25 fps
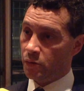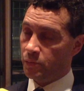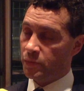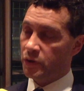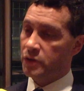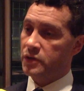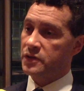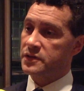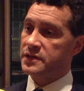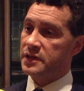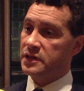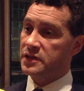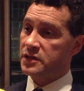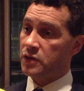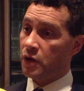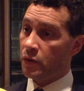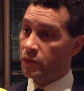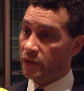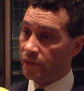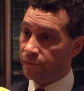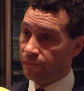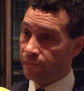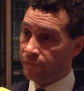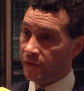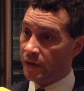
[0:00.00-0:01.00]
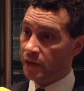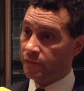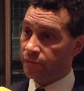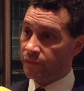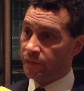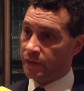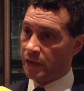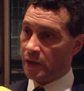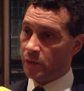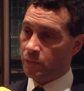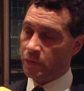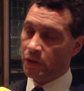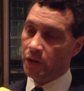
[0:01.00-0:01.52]
because it's only fair for
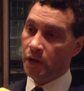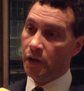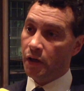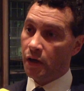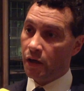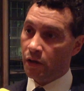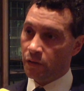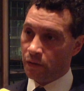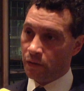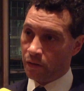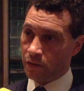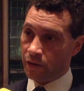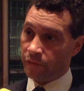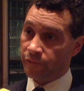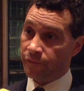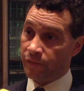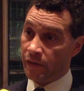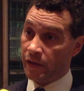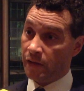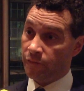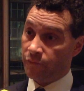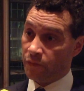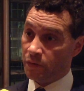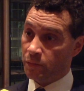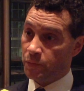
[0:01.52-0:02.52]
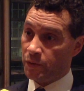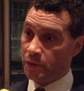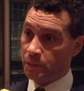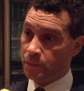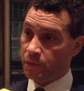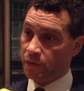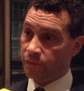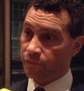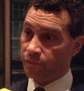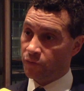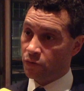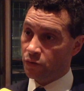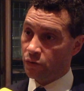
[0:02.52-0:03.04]
them and only fair for the people
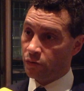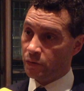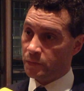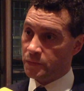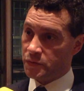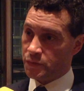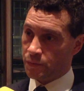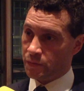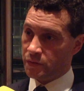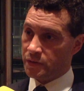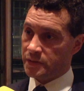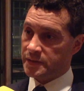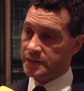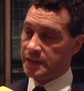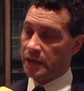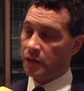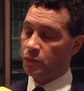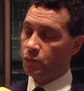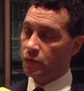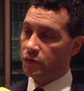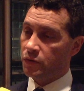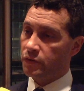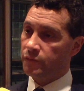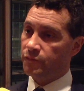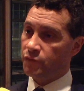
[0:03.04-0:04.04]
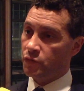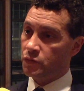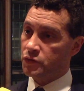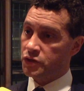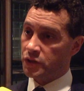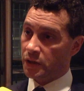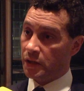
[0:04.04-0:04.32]
of Europe to understand what the future